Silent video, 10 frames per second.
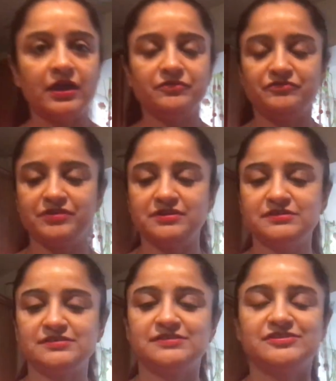Hi
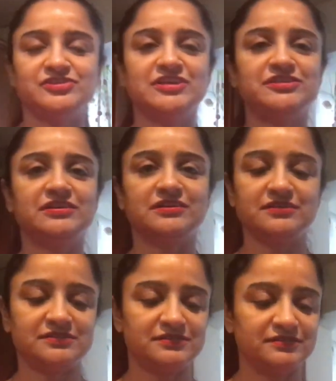friends, Jai Shri
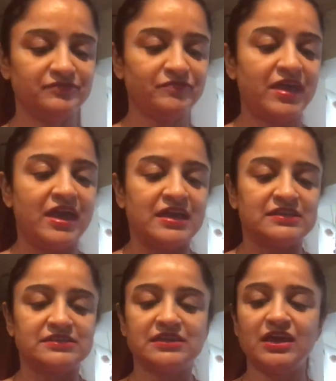Krishna.
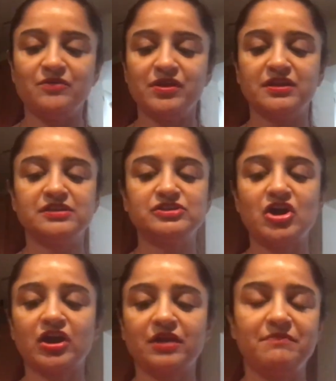Today we're going to
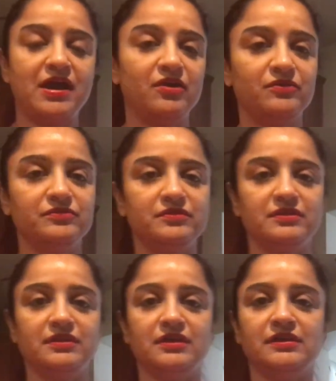talk about,
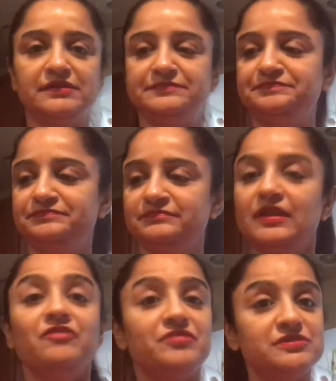
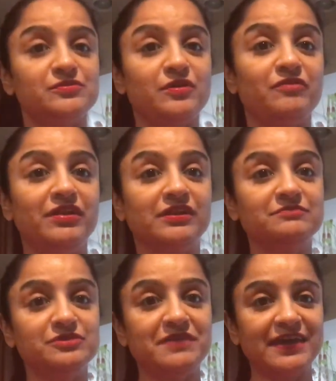first of all,
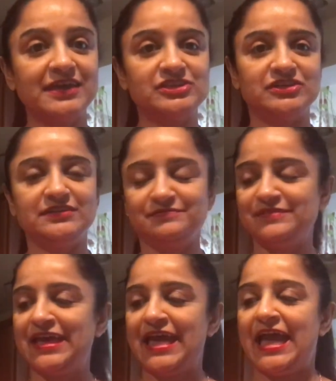welcome to my kitchen.
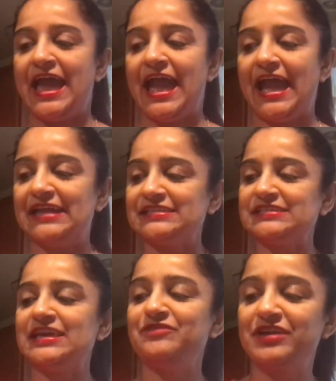And
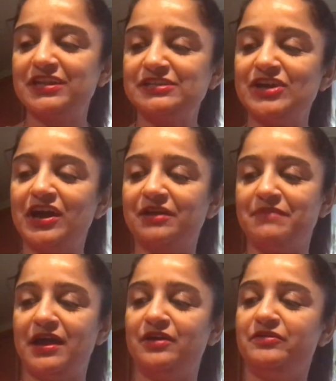today we're going to talk
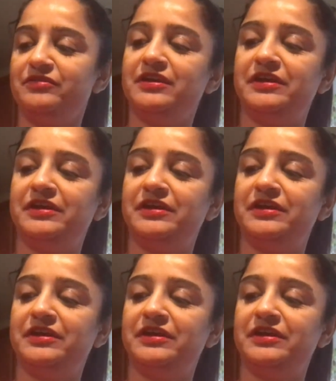about